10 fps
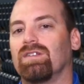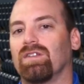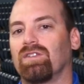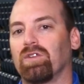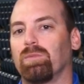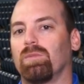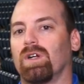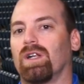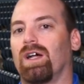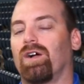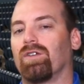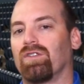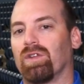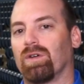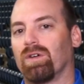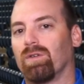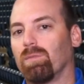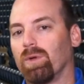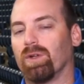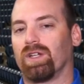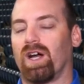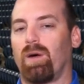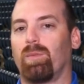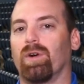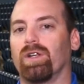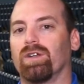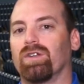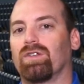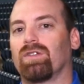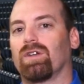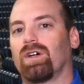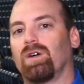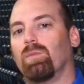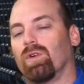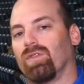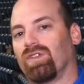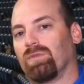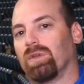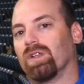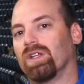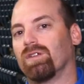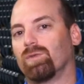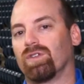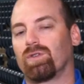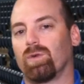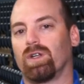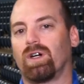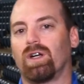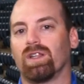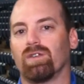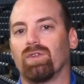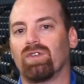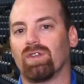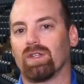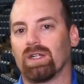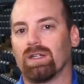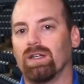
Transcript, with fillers: system allows the building operators uh, more visibility of what's going on in their facility.